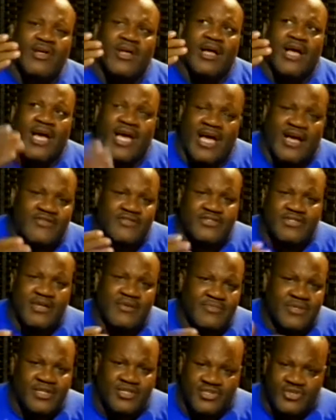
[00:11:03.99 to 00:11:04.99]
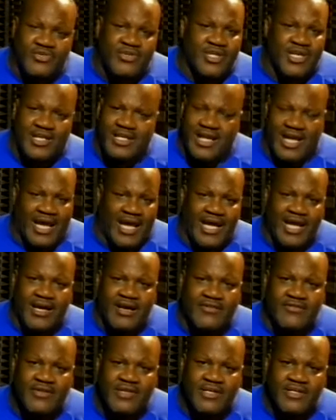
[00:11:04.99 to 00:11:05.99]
have something that you didn't have.